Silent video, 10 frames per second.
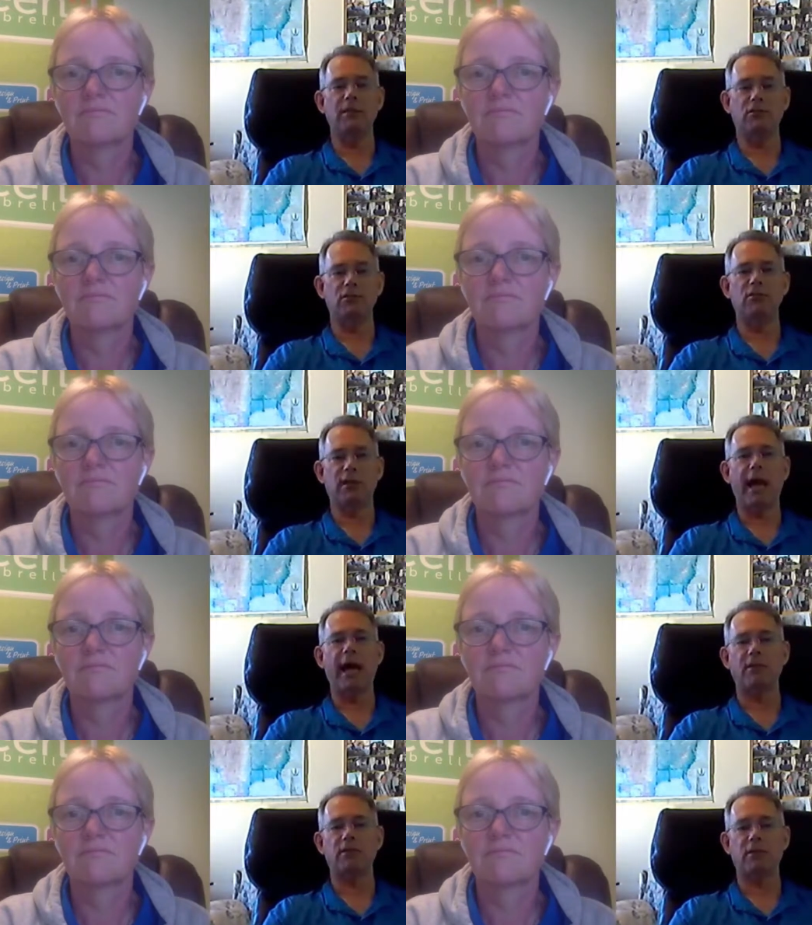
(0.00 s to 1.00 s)
Speaker 1: easier just to
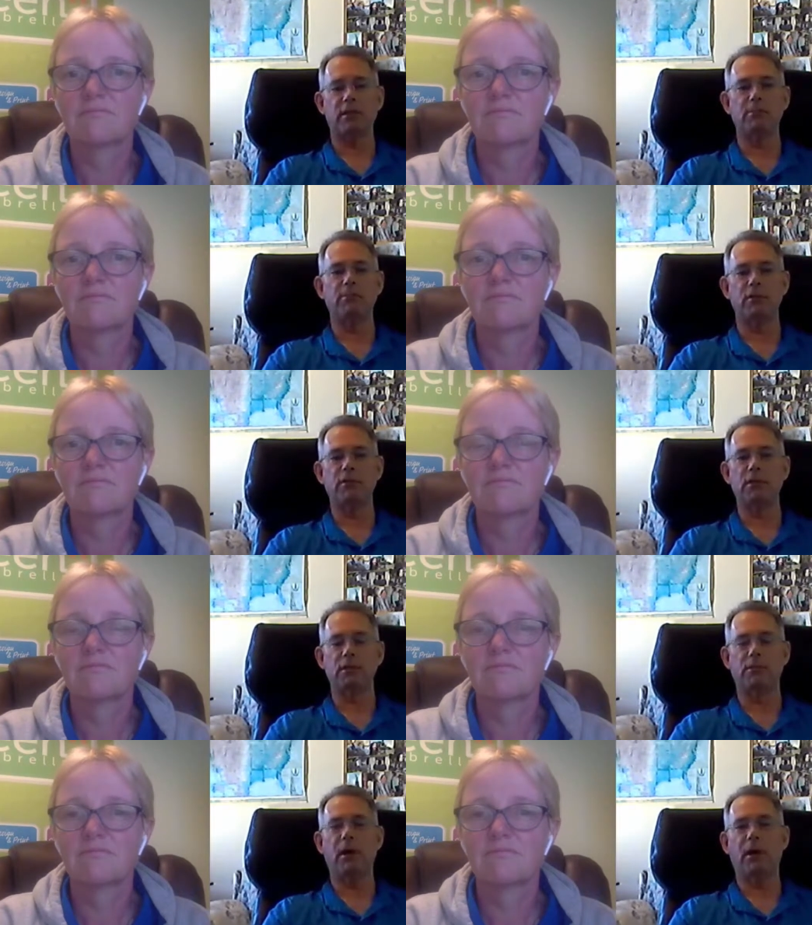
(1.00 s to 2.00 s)
ask the person
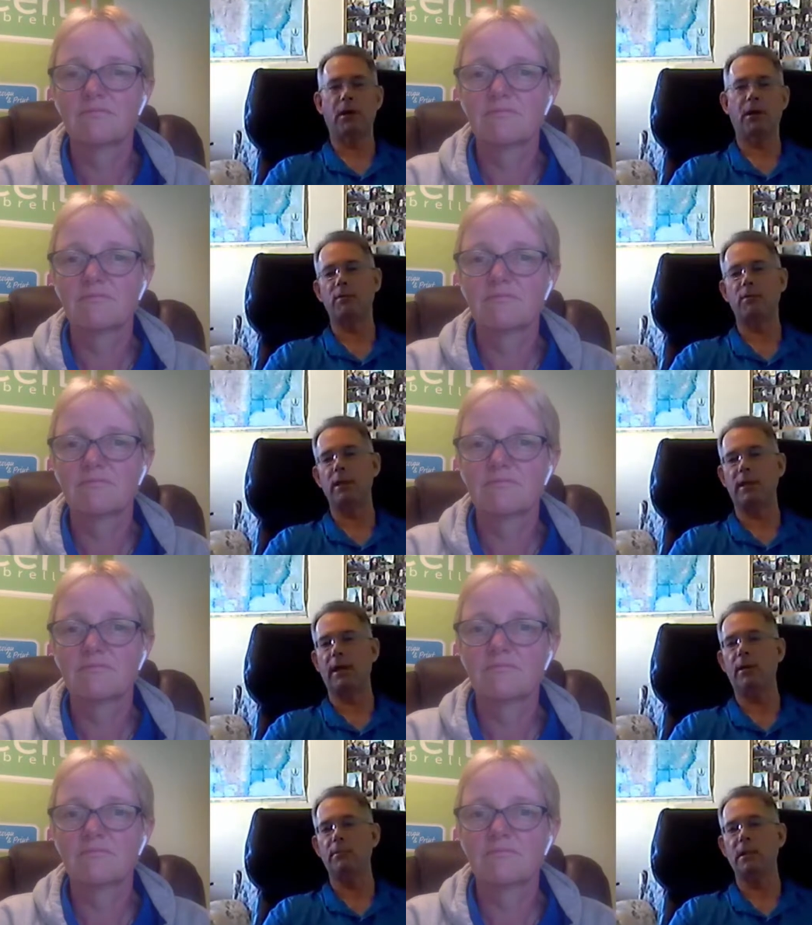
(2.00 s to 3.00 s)
at the bar if they could
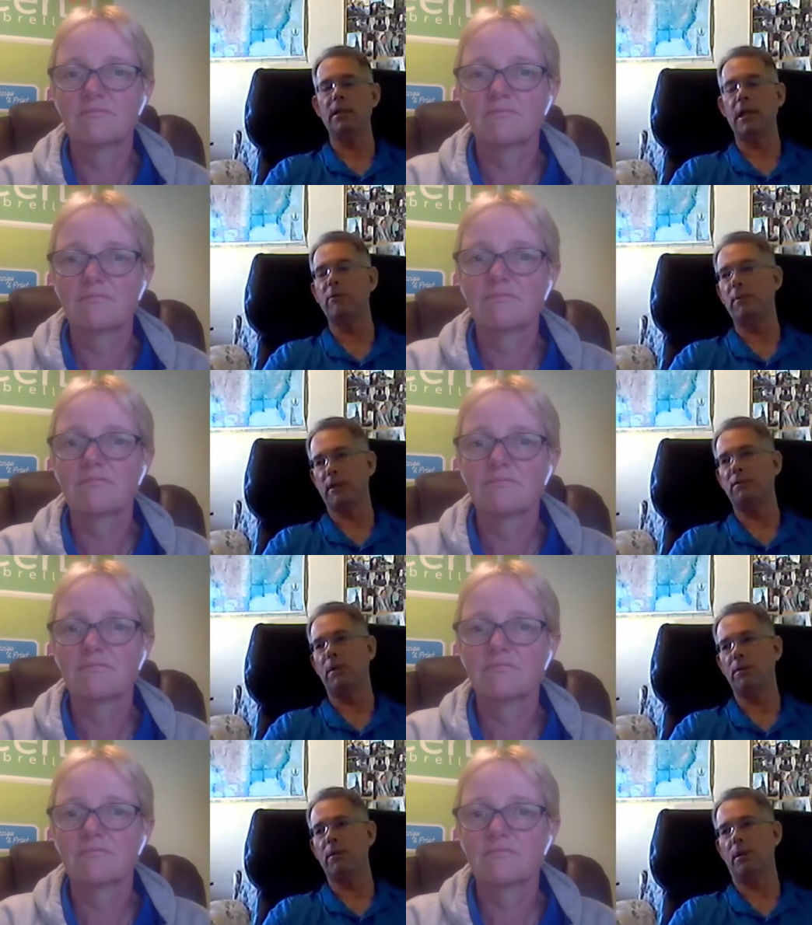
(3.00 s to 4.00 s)
help me, and they would make a
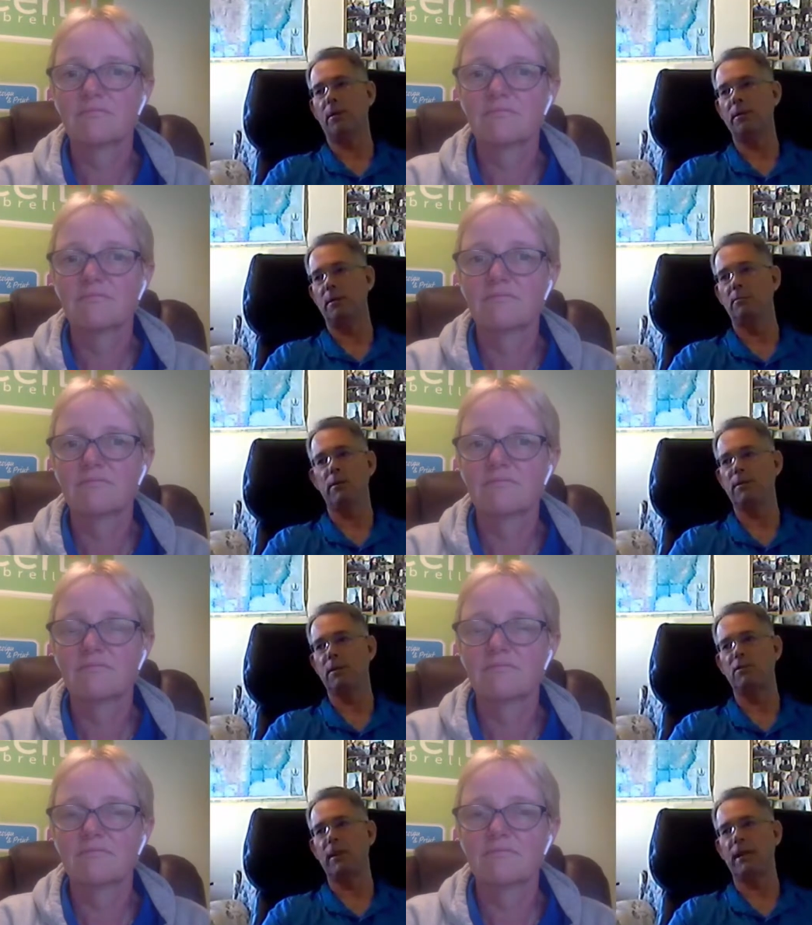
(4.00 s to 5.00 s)
phone call in
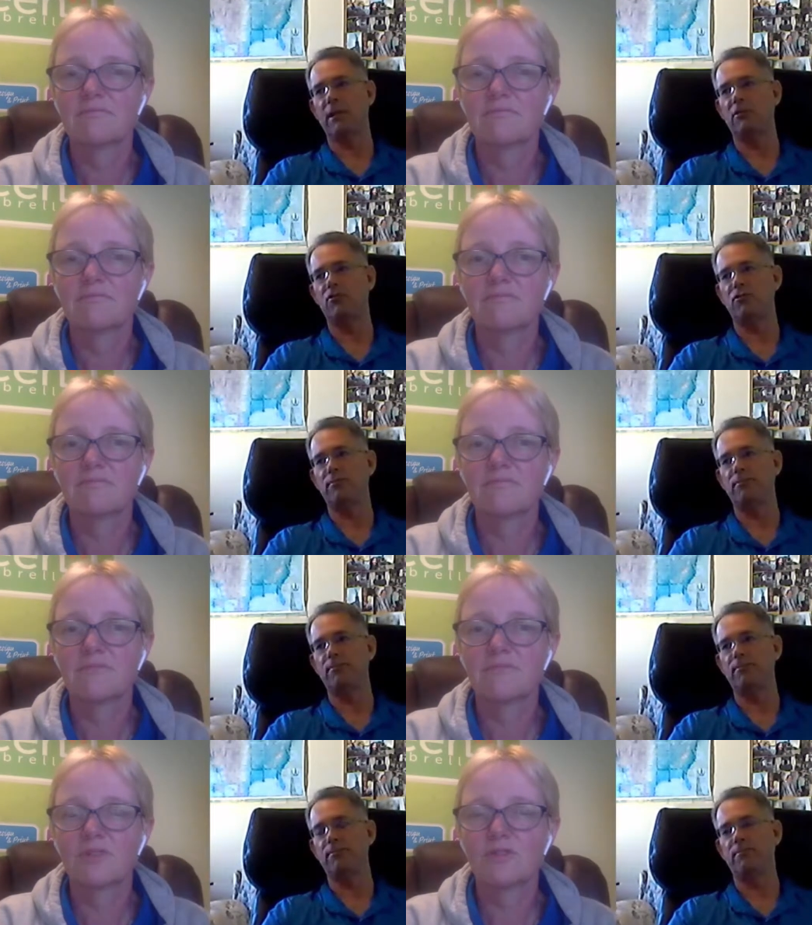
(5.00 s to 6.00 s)
perfect Spanish.
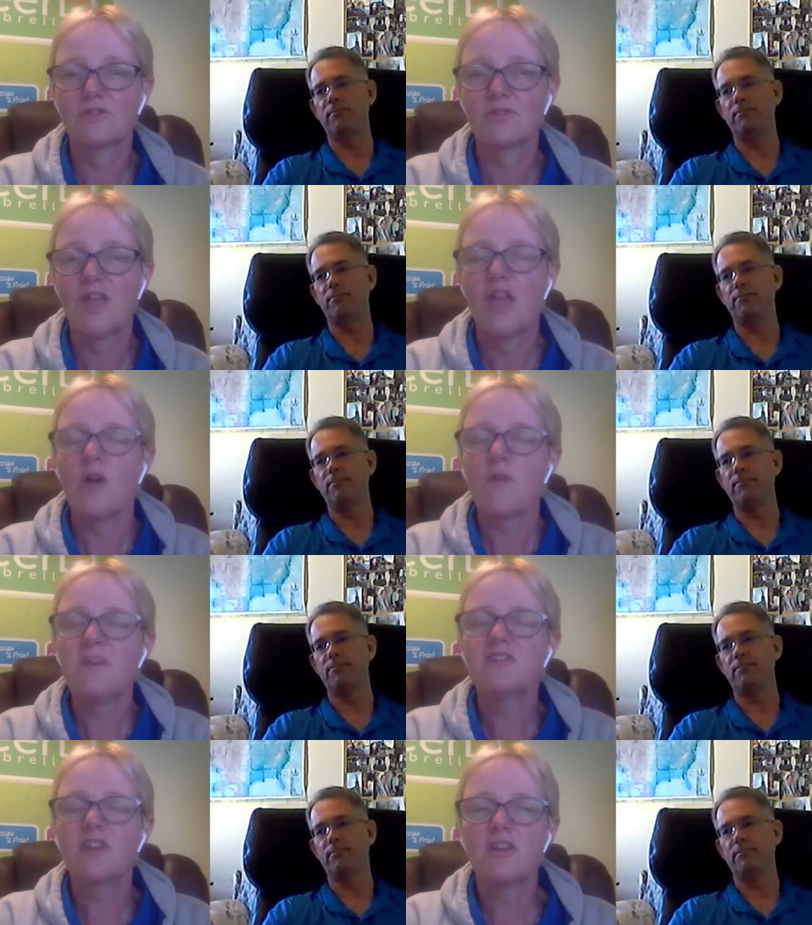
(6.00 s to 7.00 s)
Speaker 2: God. I
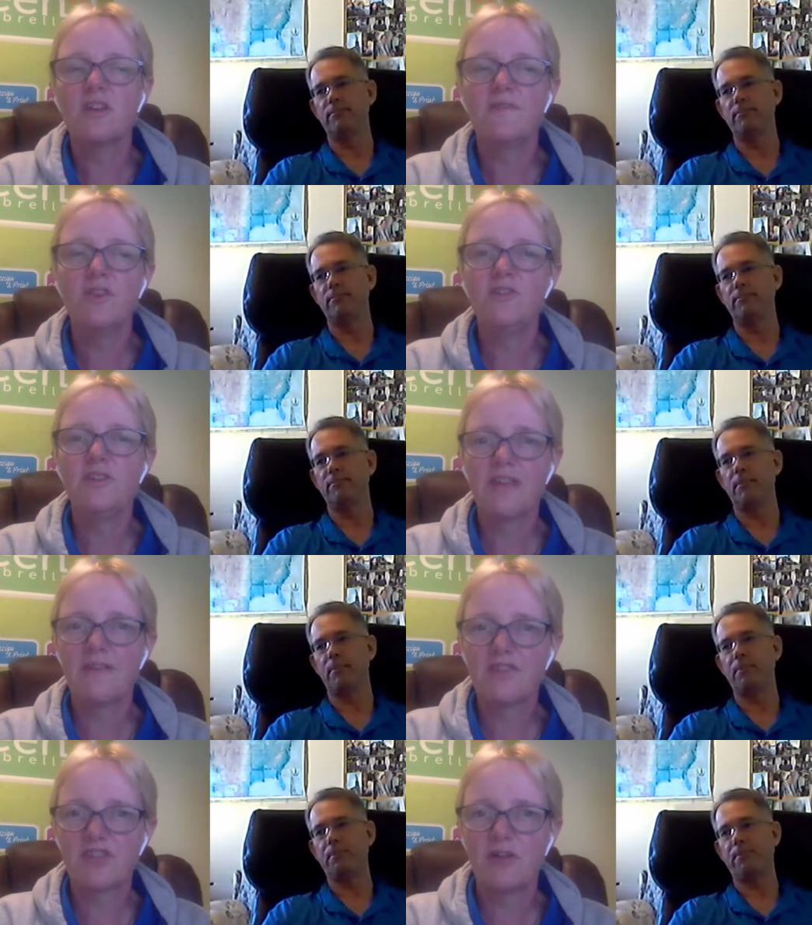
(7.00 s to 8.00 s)
mean, so if you didn't
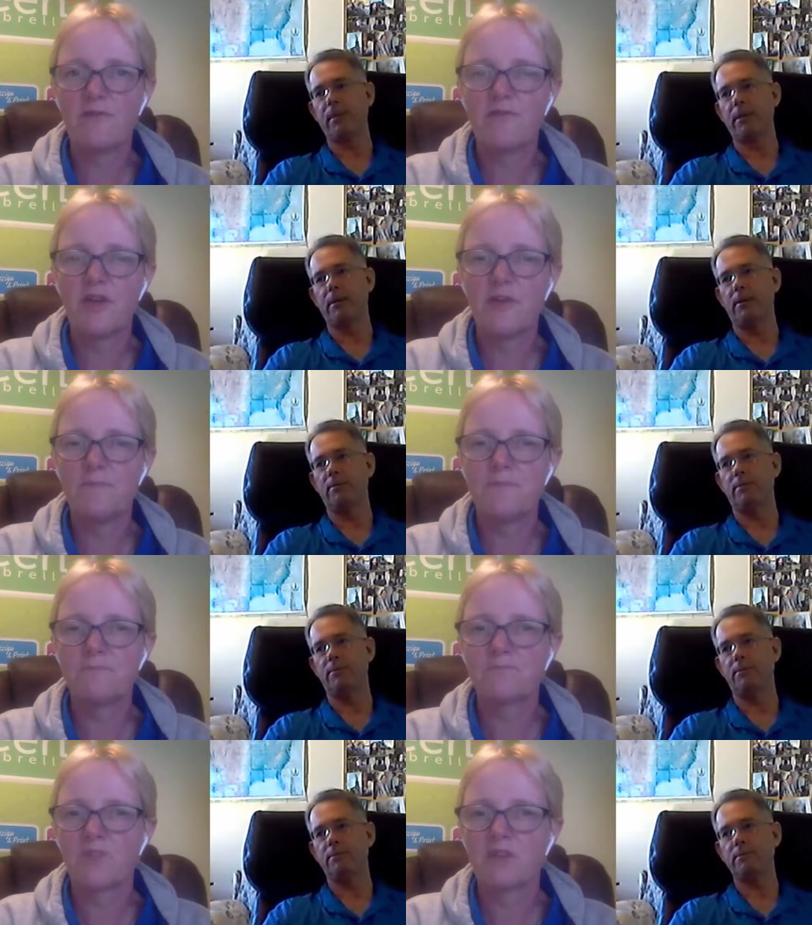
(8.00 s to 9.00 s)
have a cell phone,
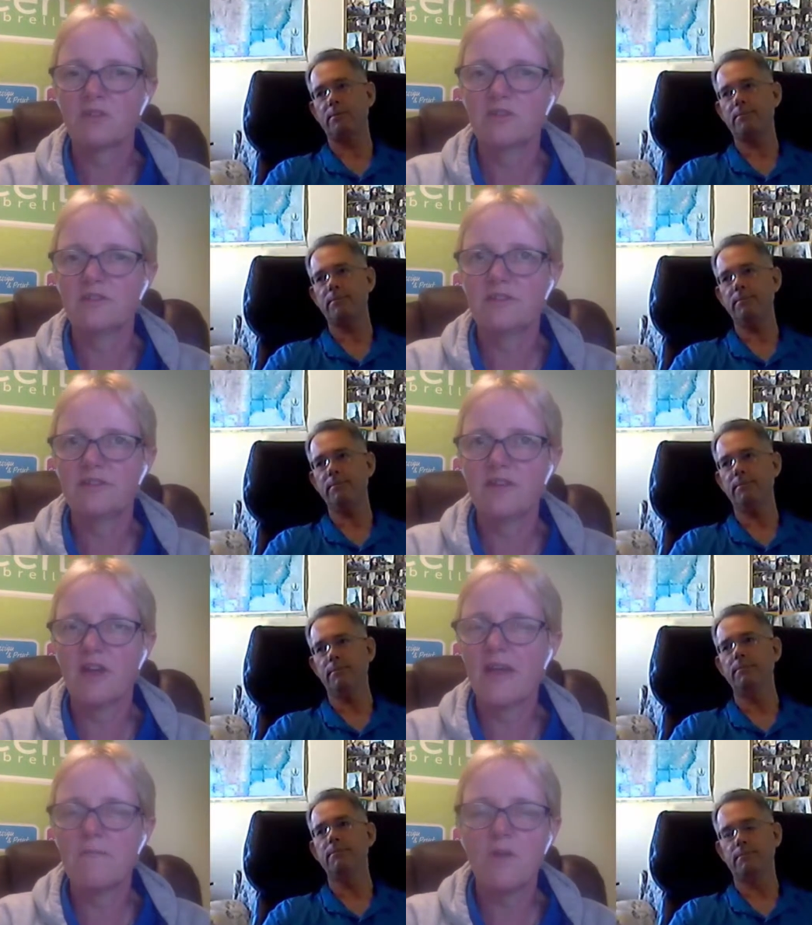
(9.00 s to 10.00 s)

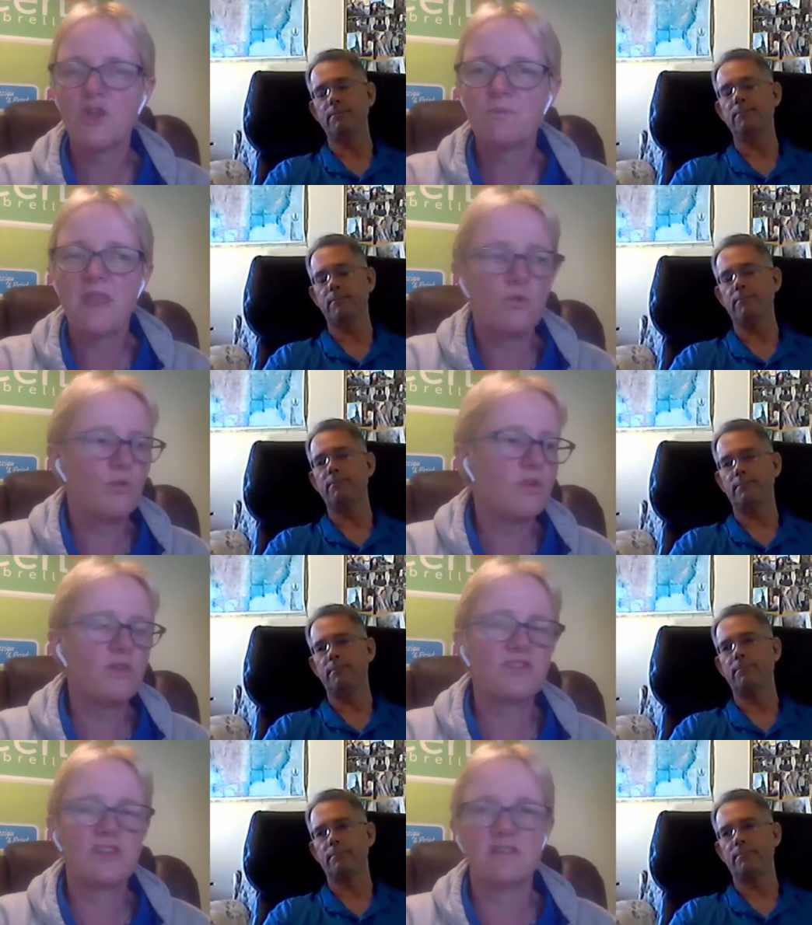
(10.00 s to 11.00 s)
most people
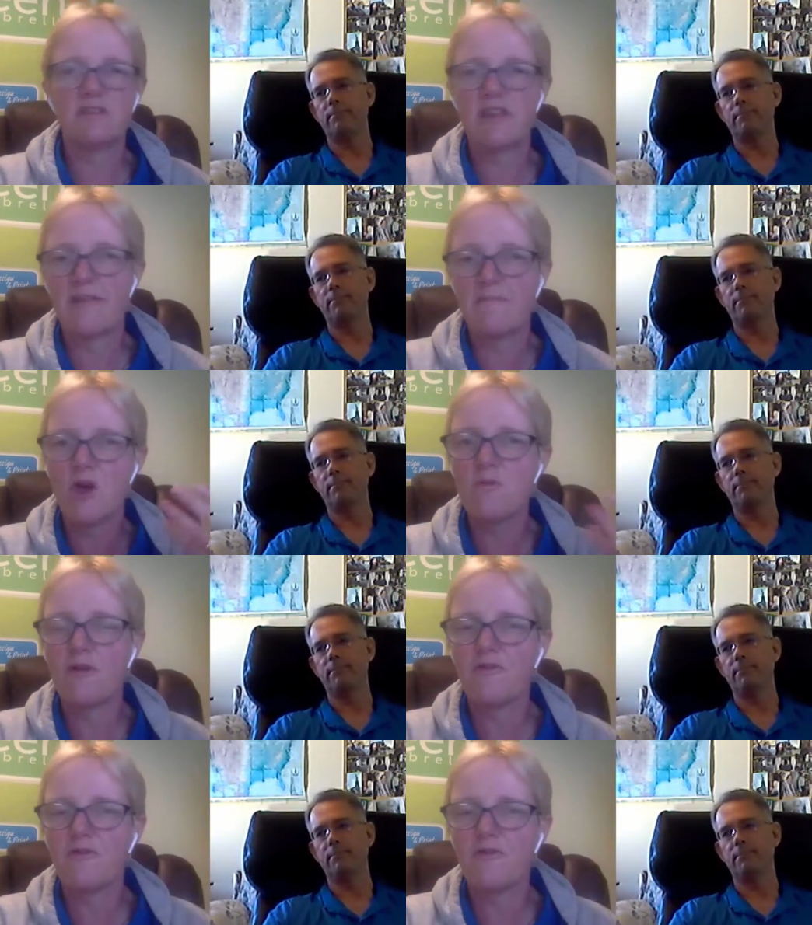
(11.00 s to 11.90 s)
using their mobile